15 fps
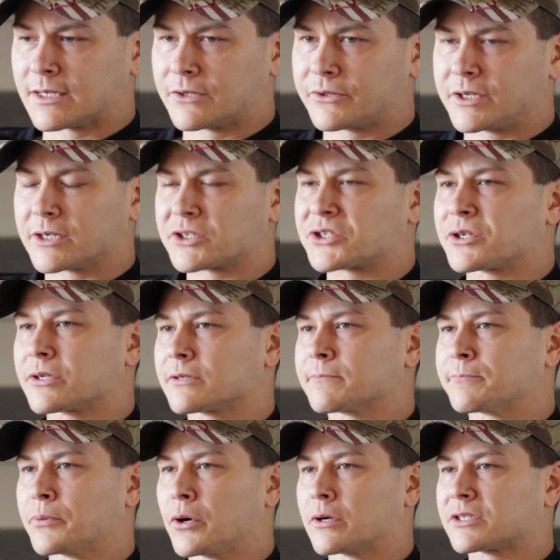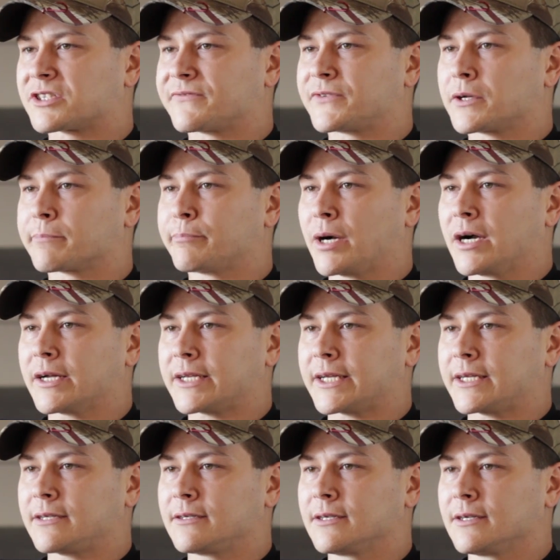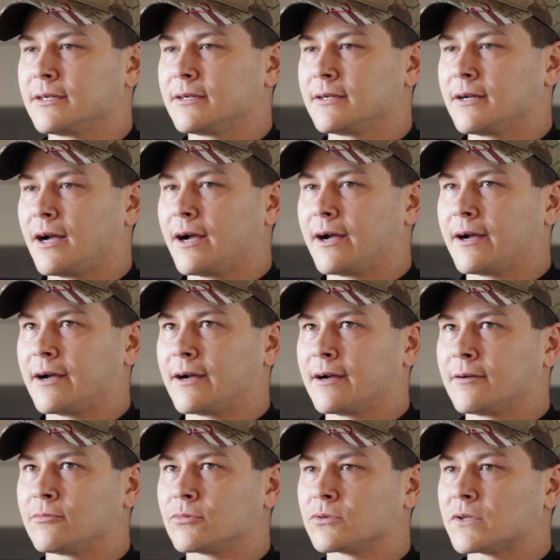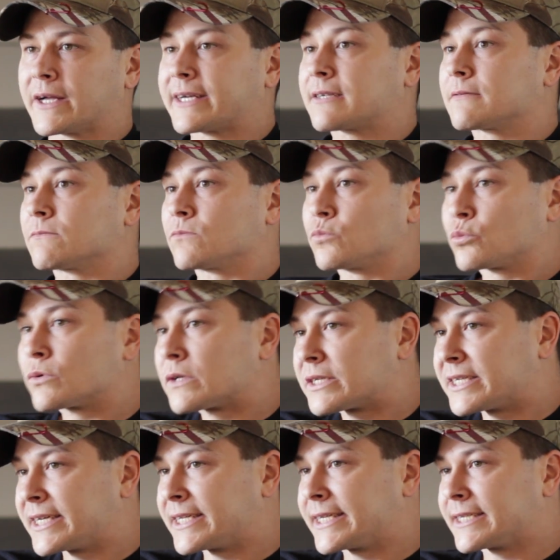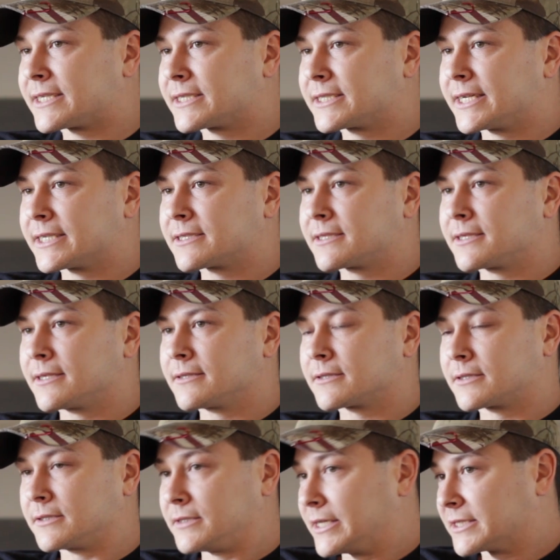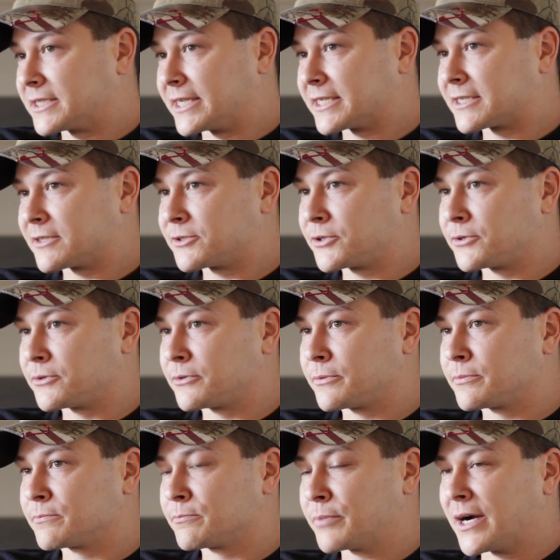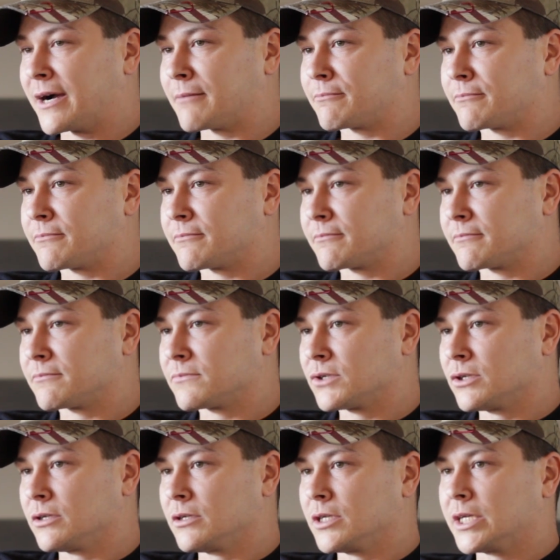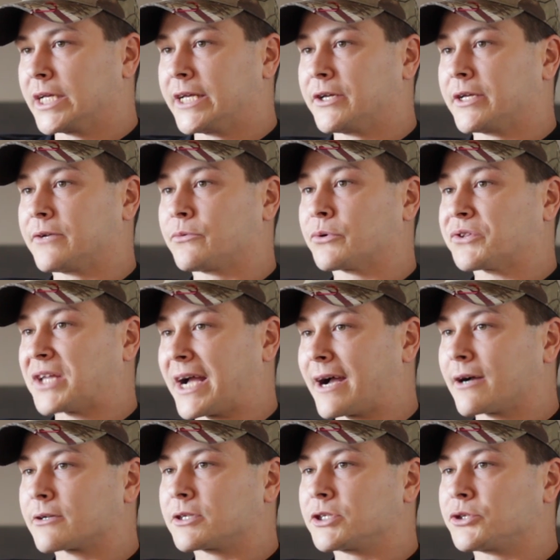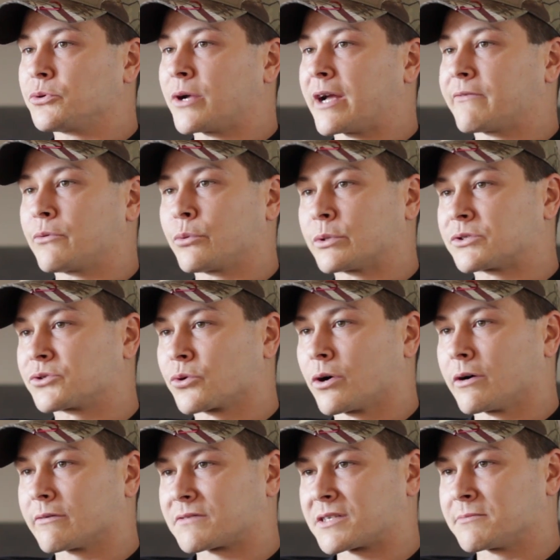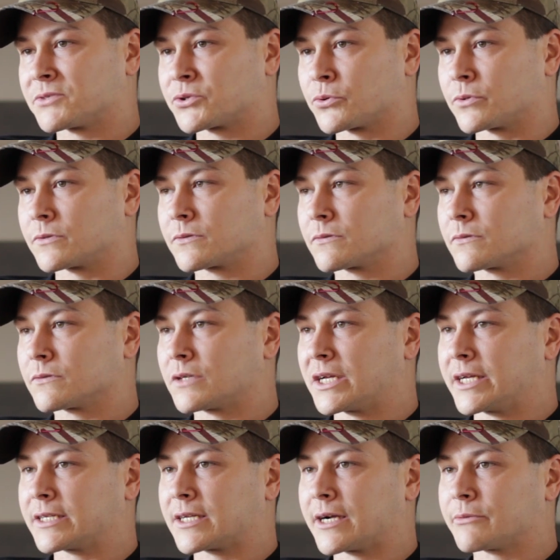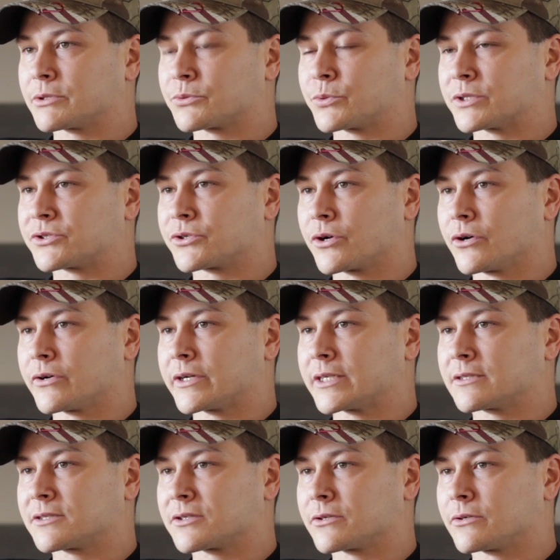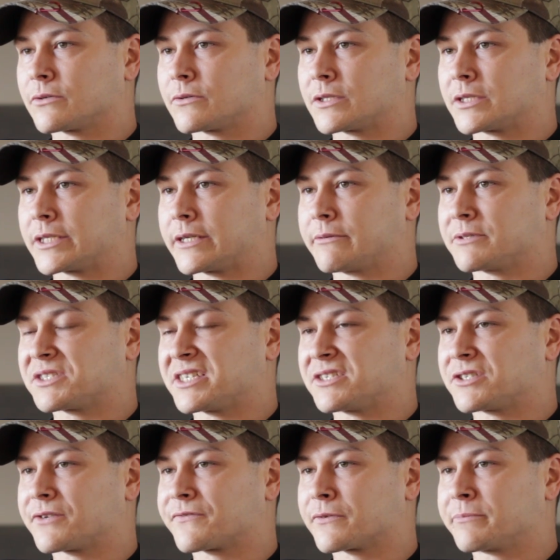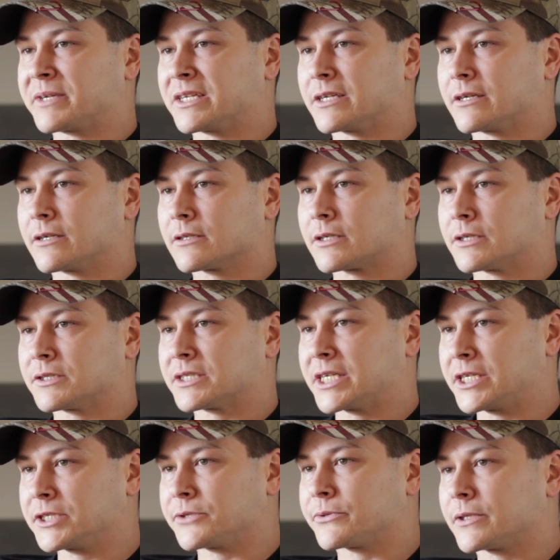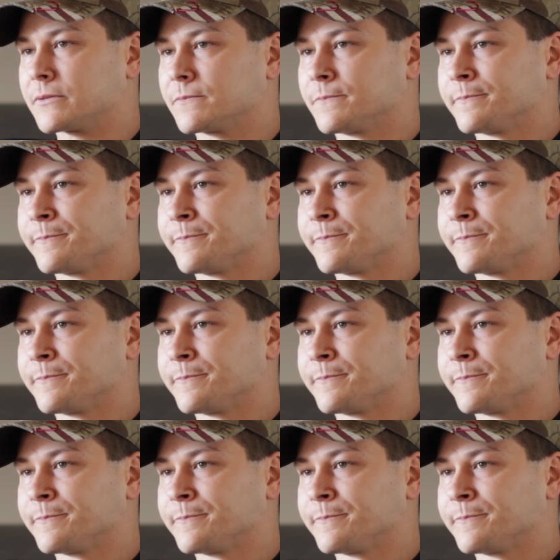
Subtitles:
there are certain parts of your body, like getting addicted to pop. Without it, you have a withdrawal of some sort. And I was withdrawing, and it was easier for me to continue it